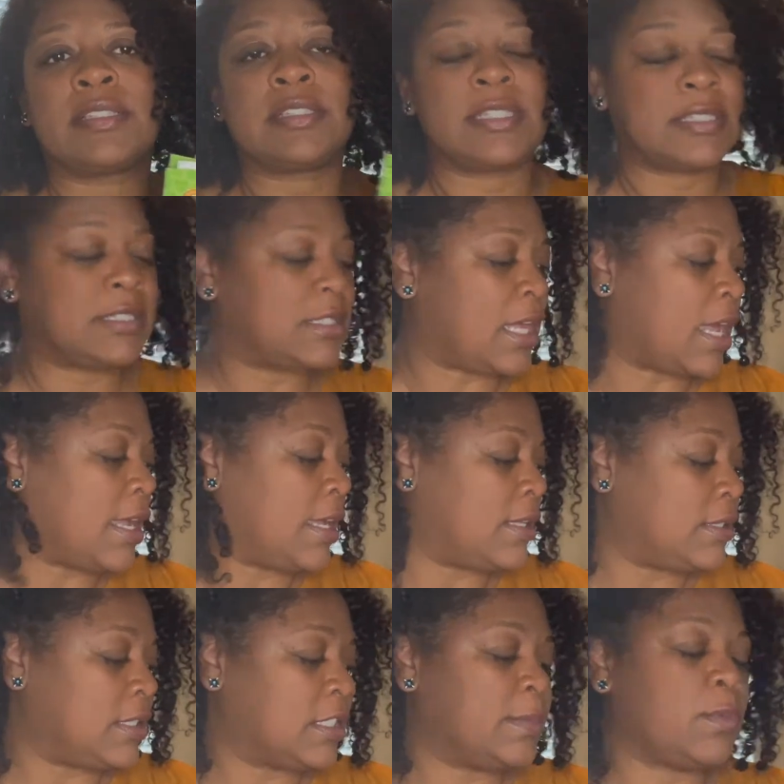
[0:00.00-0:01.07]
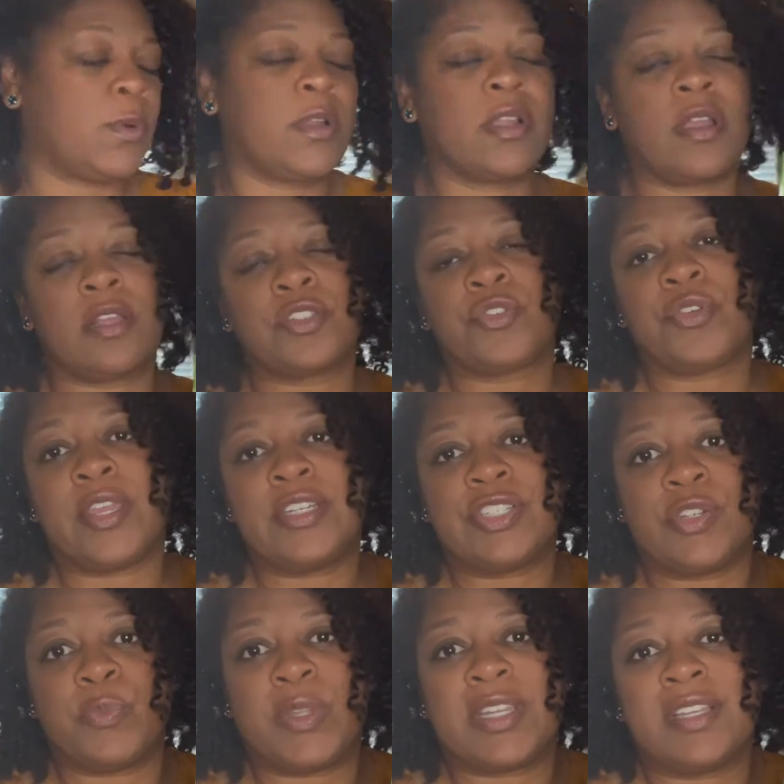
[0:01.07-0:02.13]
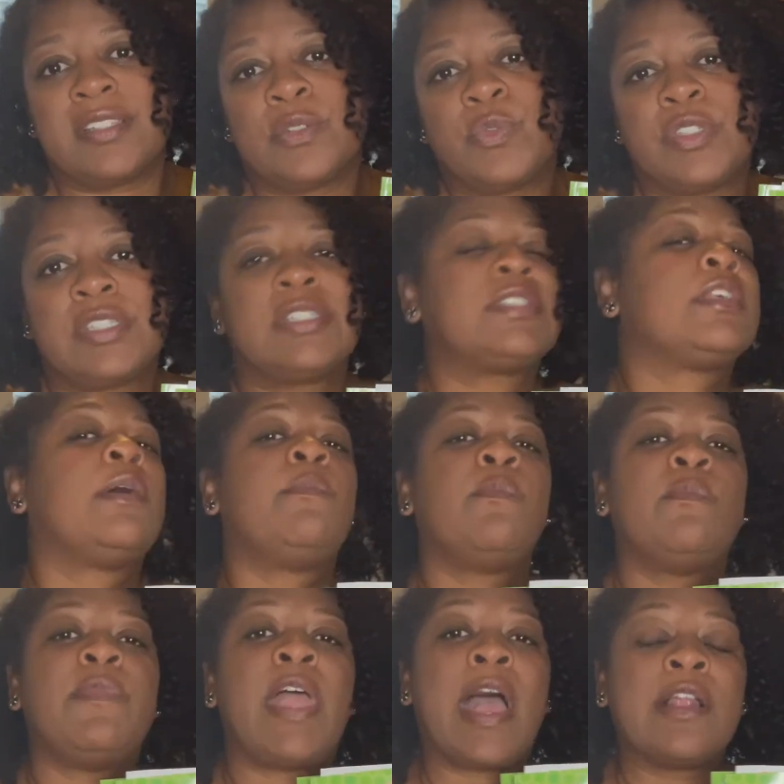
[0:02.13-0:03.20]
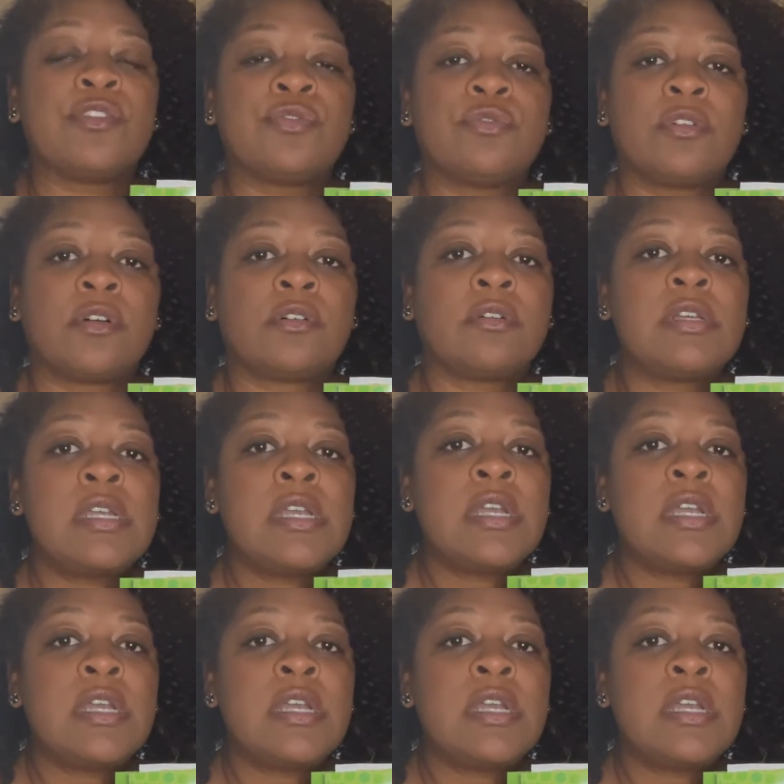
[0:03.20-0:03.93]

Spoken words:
Science, Exploring God's Creation, because it was just a natural